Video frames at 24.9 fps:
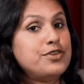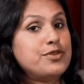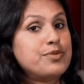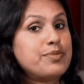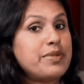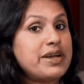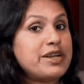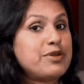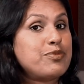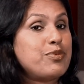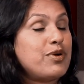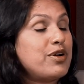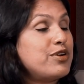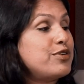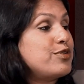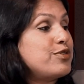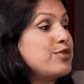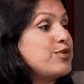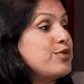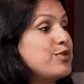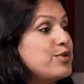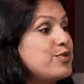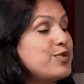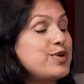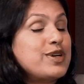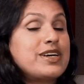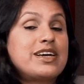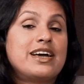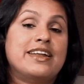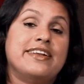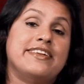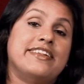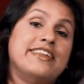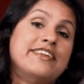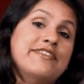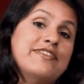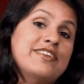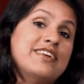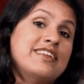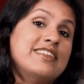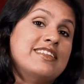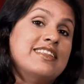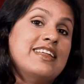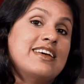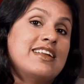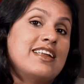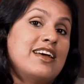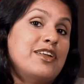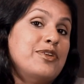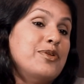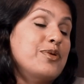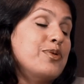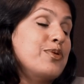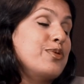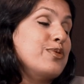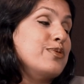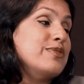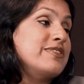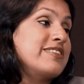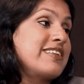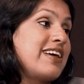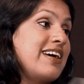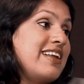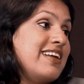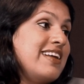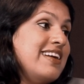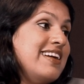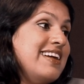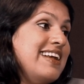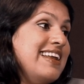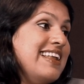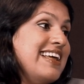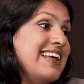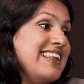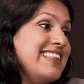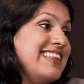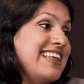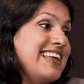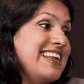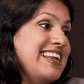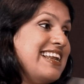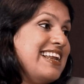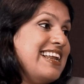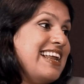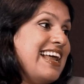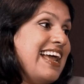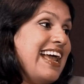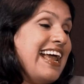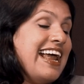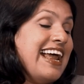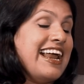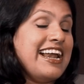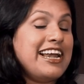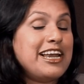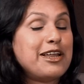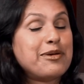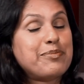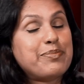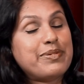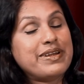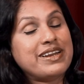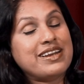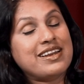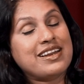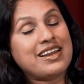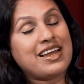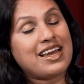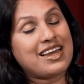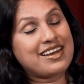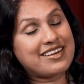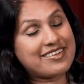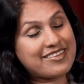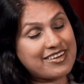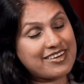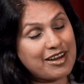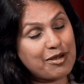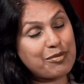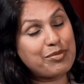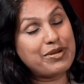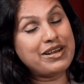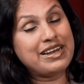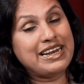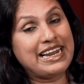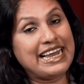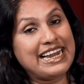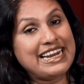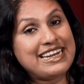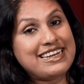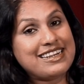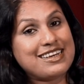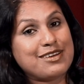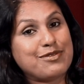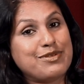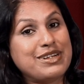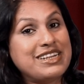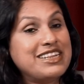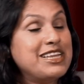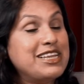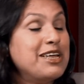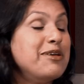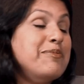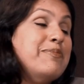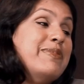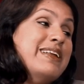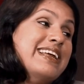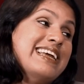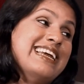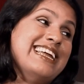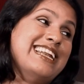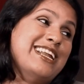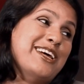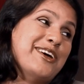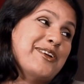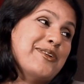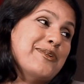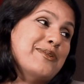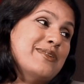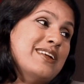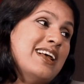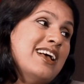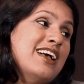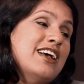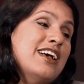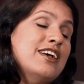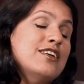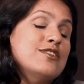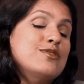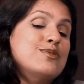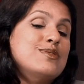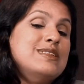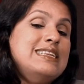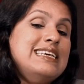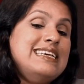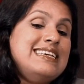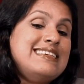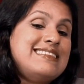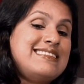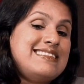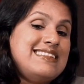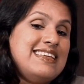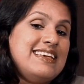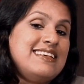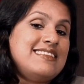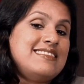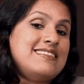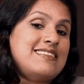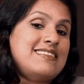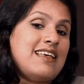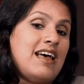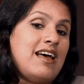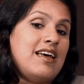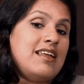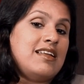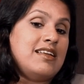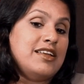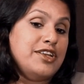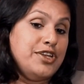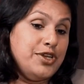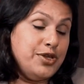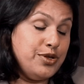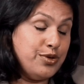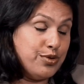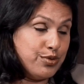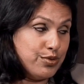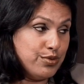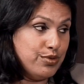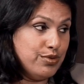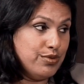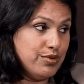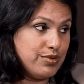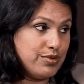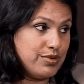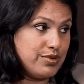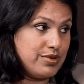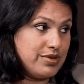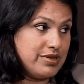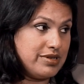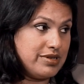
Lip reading: you might want to go to a country where there are no rules currently and then end up in trouble later when they bring in a rule. So, these things are new.